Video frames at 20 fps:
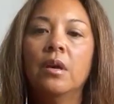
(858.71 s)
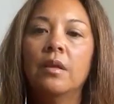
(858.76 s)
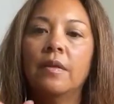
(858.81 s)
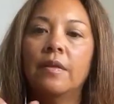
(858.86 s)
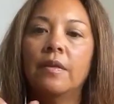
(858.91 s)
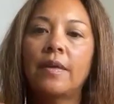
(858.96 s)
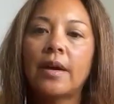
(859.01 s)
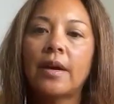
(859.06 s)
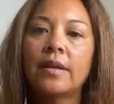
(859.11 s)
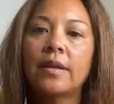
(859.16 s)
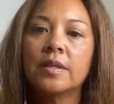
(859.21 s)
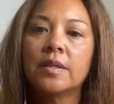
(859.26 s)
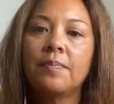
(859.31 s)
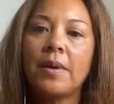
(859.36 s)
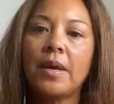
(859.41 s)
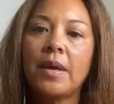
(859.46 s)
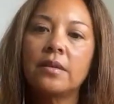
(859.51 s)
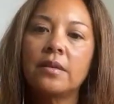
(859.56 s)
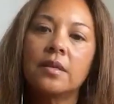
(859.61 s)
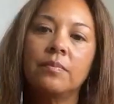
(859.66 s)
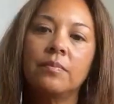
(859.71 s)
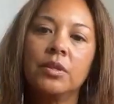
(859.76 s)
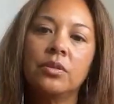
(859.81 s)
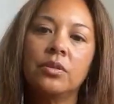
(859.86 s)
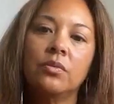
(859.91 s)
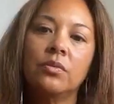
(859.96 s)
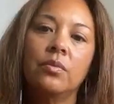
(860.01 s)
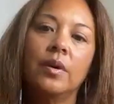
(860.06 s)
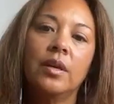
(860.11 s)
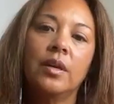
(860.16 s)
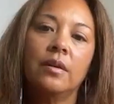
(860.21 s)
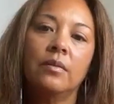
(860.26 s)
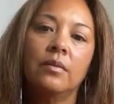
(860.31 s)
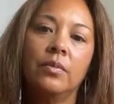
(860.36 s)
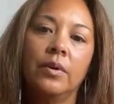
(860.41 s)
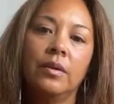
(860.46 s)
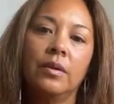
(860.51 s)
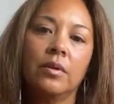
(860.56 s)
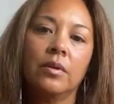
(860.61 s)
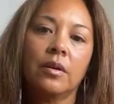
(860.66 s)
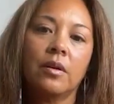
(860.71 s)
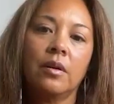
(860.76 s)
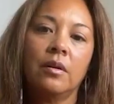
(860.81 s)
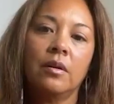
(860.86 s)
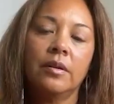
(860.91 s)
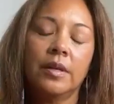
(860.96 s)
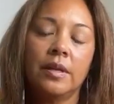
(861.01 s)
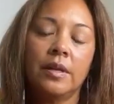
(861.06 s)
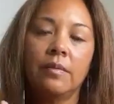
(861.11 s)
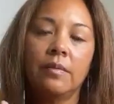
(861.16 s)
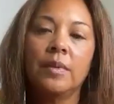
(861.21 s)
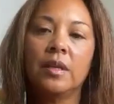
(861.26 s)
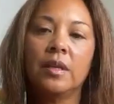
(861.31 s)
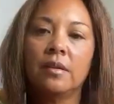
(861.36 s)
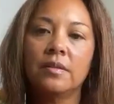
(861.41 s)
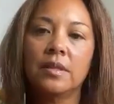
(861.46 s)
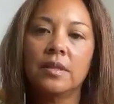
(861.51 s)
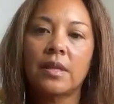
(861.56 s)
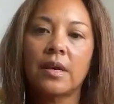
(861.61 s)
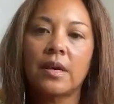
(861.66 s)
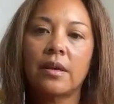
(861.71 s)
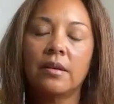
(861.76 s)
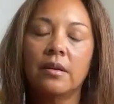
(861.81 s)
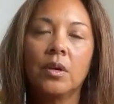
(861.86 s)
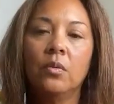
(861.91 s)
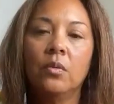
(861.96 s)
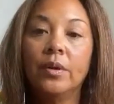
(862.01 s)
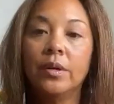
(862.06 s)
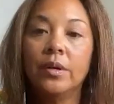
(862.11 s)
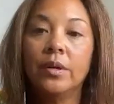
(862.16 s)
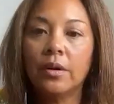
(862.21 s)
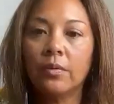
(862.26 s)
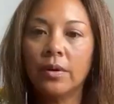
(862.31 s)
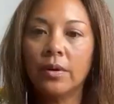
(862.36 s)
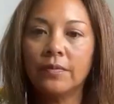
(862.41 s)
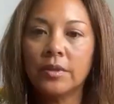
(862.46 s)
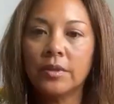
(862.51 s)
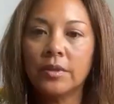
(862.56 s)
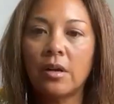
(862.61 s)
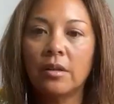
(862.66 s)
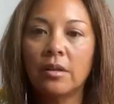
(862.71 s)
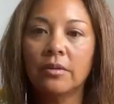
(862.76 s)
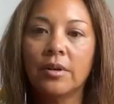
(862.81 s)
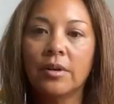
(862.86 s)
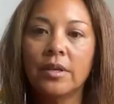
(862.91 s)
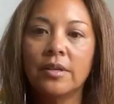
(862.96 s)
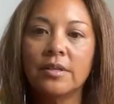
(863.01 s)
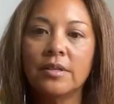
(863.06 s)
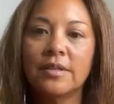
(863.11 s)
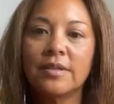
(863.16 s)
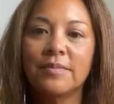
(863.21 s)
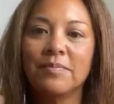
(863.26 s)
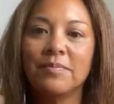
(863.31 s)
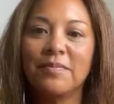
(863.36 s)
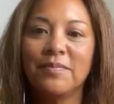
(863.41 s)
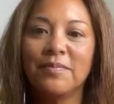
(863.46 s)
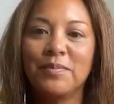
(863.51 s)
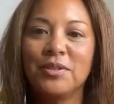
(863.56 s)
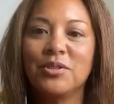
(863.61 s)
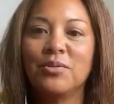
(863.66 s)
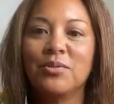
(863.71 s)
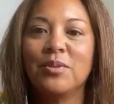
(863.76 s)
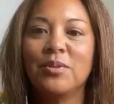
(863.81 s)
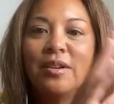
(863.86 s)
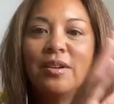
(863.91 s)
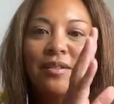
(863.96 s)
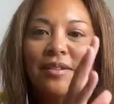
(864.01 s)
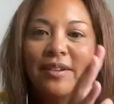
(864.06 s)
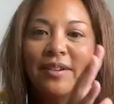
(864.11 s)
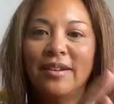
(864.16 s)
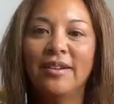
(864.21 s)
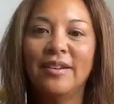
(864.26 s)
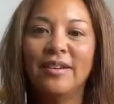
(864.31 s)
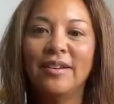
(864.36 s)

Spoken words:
that space in between, is that window of tolerance between